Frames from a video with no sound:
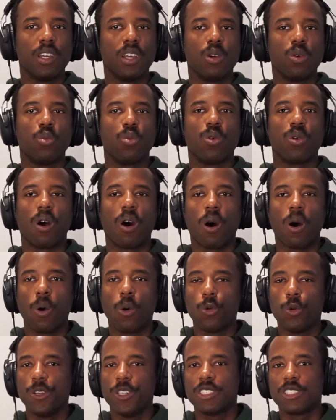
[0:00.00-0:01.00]
we're
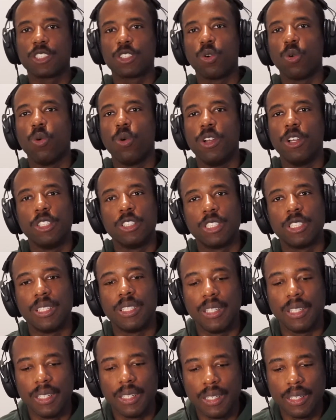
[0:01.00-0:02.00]
always going to
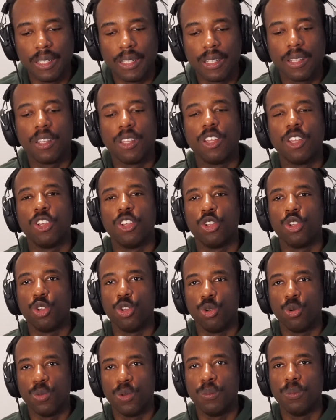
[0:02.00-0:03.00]
need
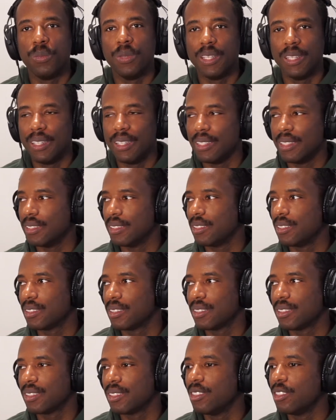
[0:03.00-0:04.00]
human beings
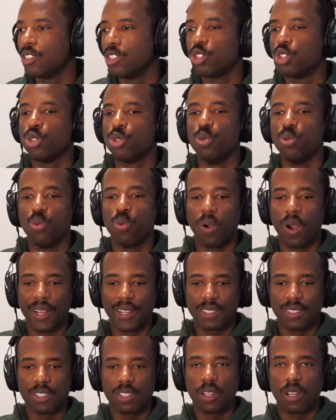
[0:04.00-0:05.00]
to write
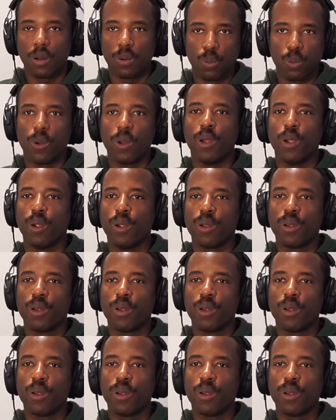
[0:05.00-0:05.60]
software